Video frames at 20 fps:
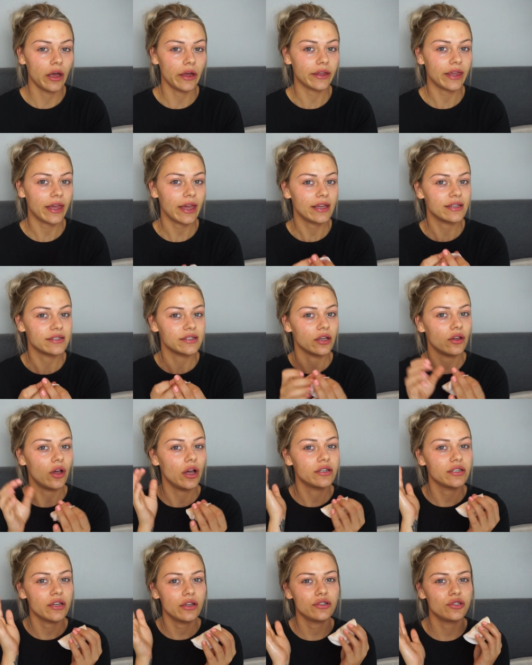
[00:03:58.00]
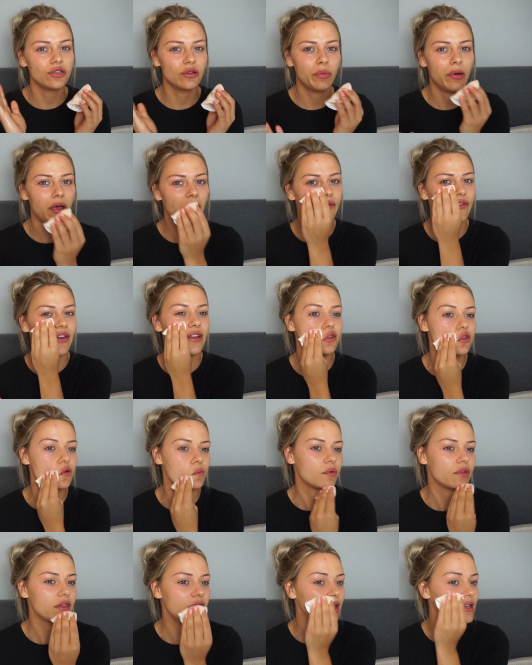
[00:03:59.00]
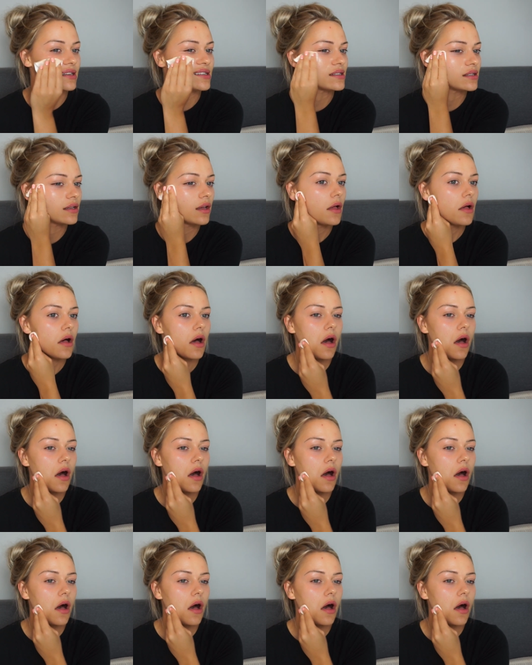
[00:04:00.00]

Okay, so I don't do a perfect job with this.